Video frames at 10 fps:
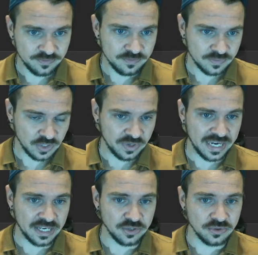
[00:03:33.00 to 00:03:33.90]
You
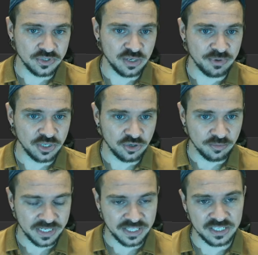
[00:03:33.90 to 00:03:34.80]
can use GPU,
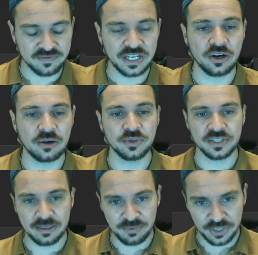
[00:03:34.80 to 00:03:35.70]
but in this video I'm doing
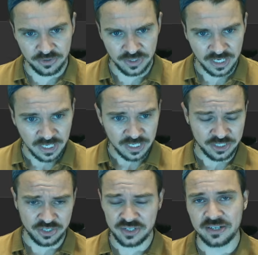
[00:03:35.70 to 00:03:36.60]
CPU
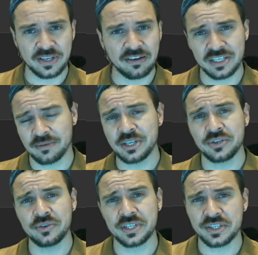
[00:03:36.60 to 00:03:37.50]
just because I was having some
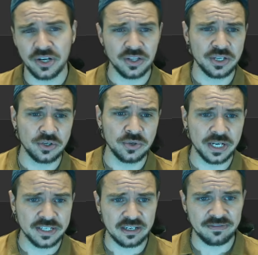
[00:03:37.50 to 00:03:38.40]
issues installing CUDA
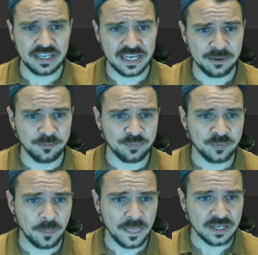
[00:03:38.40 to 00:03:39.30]
and stuff like that.
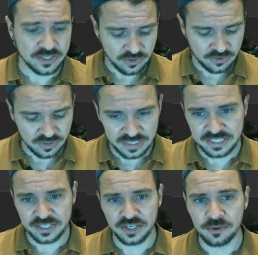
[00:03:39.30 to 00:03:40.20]
So
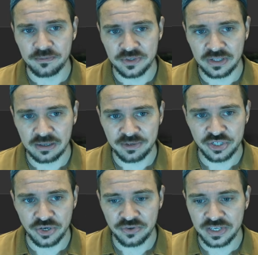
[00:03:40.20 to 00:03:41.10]
let's go. So let me
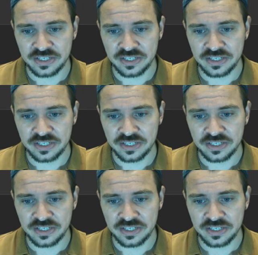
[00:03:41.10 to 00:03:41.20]
show you this.